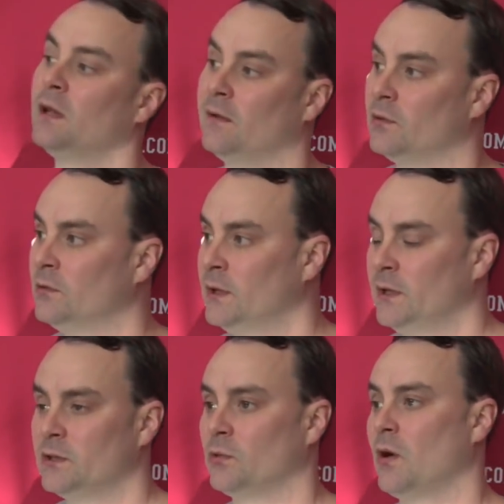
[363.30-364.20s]
level.
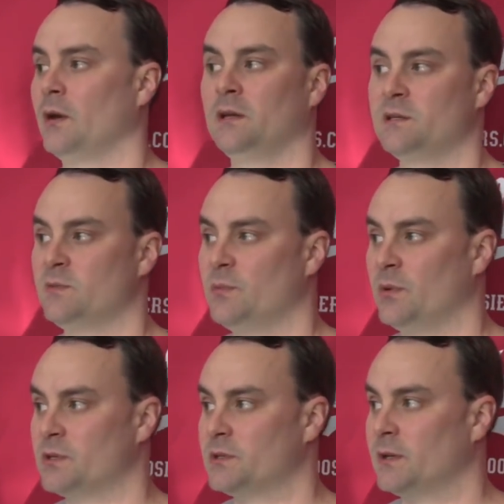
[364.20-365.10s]
Deron needs to be
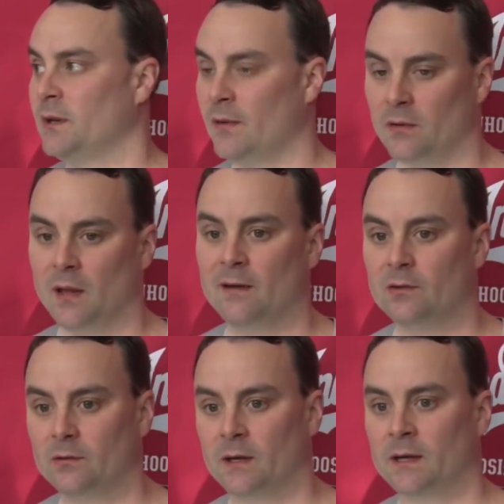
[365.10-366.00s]
pushed another
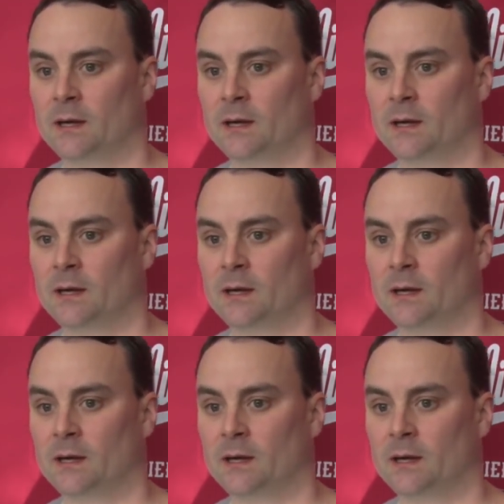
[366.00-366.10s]
level.